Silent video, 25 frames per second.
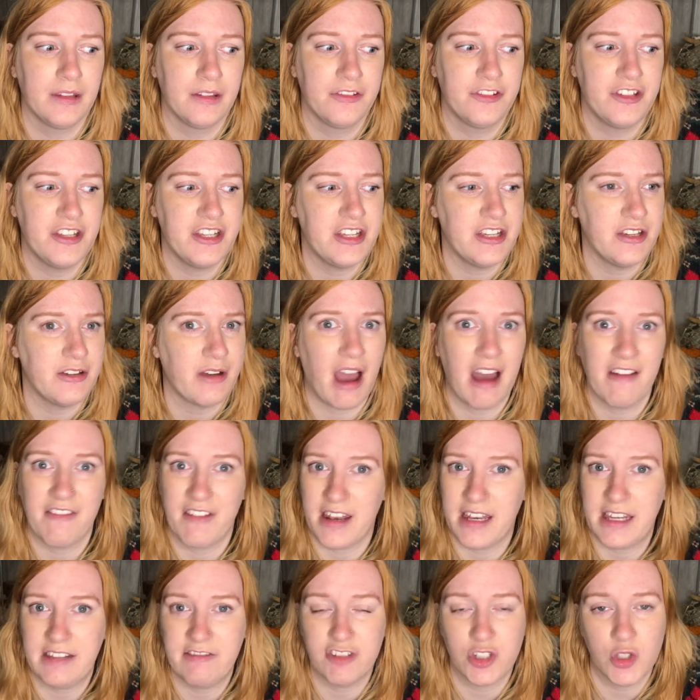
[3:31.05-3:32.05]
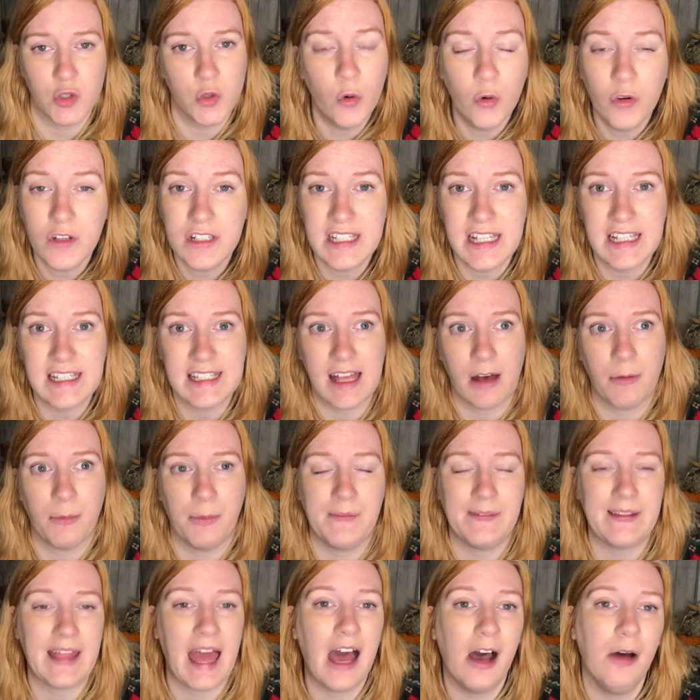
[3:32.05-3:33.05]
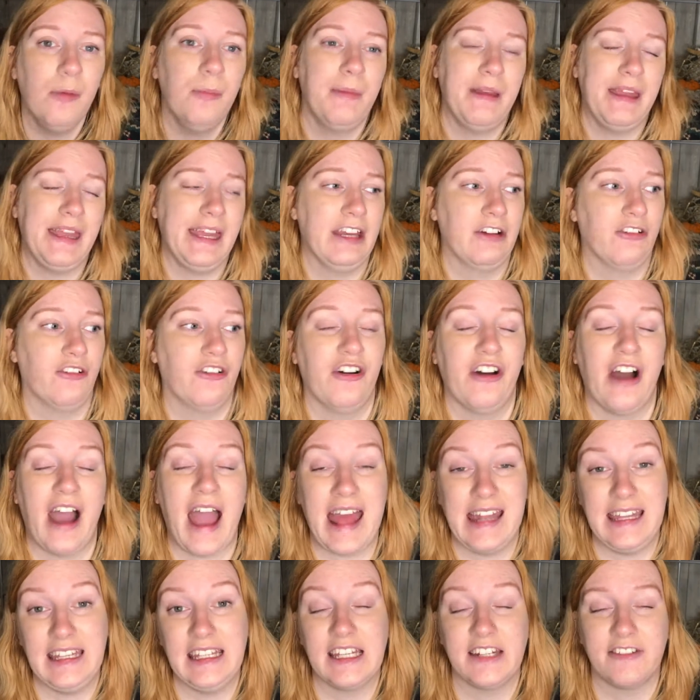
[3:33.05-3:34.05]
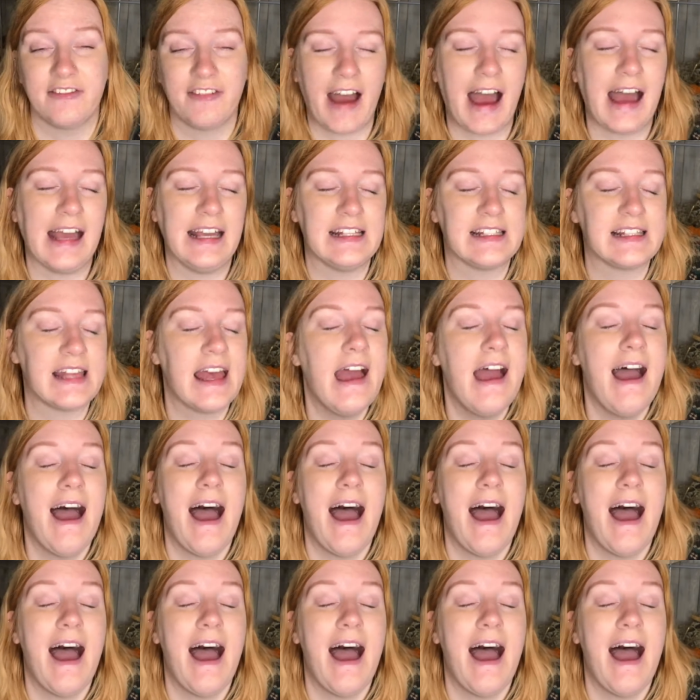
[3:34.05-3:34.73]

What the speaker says: Do you have any resources that would help me or any advice?